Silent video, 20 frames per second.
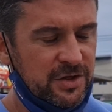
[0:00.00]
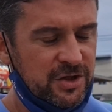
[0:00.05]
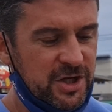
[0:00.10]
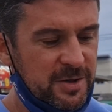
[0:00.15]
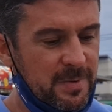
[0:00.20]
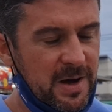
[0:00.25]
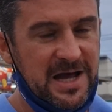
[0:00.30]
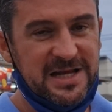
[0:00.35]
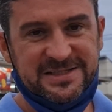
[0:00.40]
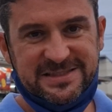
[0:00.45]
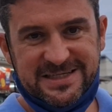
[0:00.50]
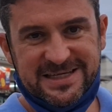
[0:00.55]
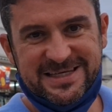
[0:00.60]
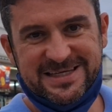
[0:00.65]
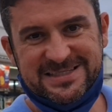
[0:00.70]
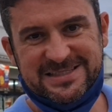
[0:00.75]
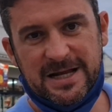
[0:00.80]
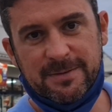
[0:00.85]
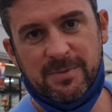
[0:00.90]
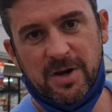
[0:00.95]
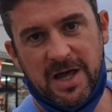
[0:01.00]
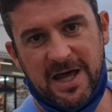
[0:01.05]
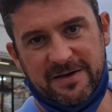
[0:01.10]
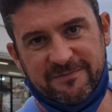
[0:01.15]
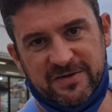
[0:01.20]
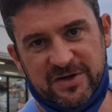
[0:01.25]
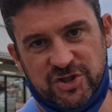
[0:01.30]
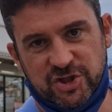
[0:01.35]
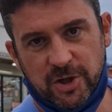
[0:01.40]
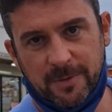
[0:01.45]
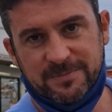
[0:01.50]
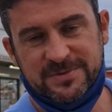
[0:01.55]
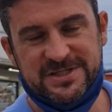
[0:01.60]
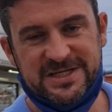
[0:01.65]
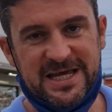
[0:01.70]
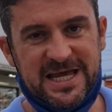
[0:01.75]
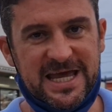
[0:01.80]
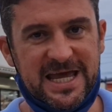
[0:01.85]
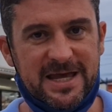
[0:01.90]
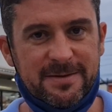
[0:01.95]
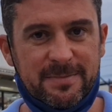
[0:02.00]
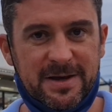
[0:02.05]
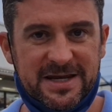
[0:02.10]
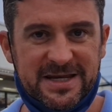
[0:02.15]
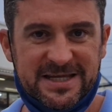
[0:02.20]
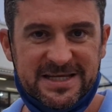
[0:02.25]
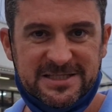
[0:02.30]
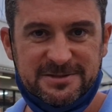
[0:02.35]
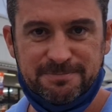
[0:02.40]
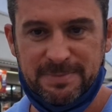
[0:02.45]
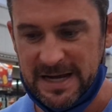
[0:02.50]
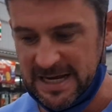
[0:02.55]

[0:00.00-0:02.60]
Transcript: You might see some life in Jomtien and East